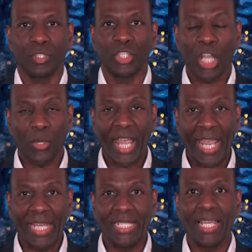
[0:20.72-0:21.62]

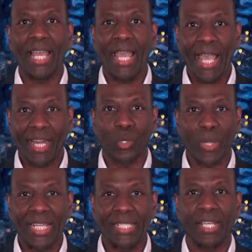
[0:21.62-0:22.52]
Cocaine,
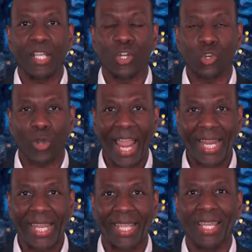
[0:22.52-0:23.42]
heroin,
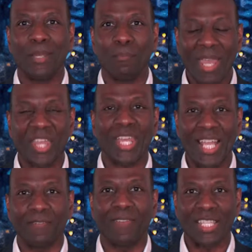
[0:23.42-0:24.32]
crack,
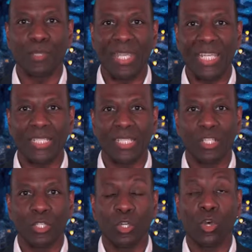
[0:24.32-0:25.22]
methamphetamine,
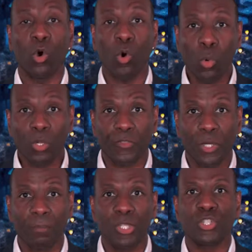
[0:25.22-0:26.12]
all of
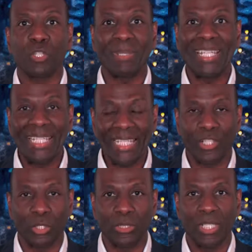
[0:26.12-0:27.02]
them should be
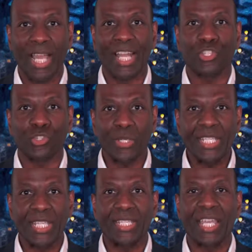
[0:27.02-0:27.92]
legal and
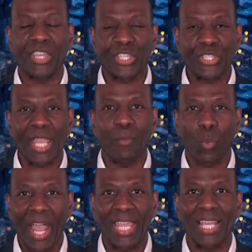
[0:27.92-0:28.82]
treated in the same
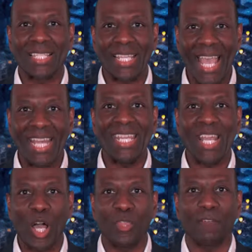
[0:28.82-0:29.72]
way as any
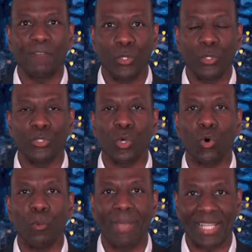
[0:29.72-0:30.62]
other food
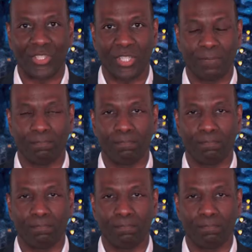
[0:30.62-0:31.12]
or medicine.